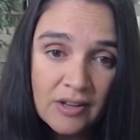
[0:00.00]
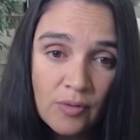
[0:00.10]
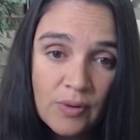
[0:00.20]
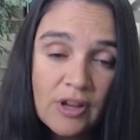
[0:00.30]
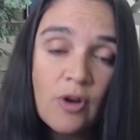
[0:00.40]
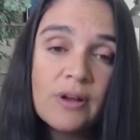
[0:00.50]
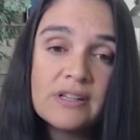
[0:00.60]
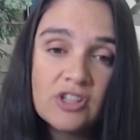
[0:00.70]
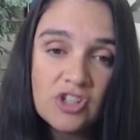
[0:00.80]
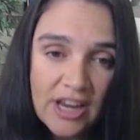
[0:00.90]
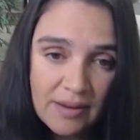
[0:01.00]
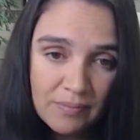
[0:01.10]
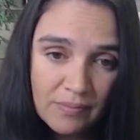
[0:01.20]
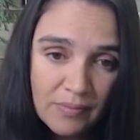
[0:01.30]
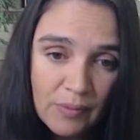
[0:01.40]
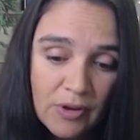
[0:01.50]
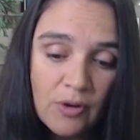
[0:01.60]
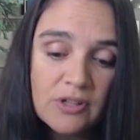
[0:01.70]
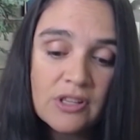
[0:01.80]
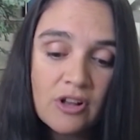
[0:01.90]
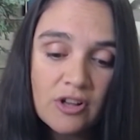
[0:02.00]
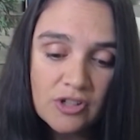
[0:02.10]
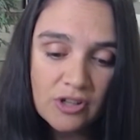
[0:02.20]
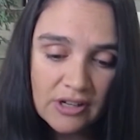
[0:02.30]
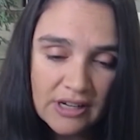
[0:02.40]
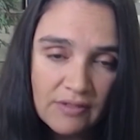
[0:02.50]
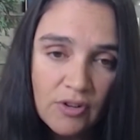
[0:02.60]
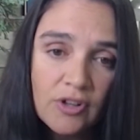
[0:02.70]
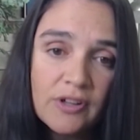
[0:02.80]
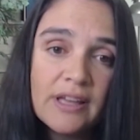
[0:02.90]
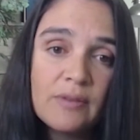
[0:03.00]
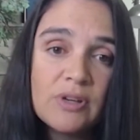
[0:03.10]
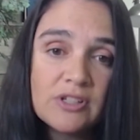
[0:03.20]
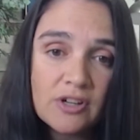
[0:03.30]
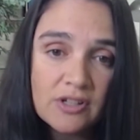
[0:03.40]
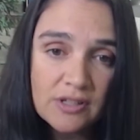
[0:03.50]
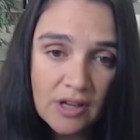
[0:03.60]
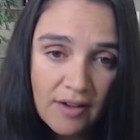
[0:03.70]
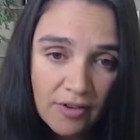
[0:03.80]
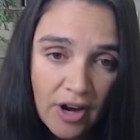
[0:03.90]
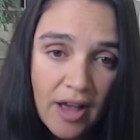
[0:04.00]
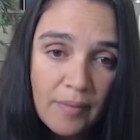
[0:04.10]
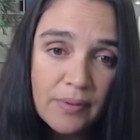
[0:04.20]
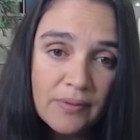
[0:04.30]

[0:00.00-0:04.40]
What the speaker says: we go into shame and we go into the knowledge of good and evil, and we start to cover up.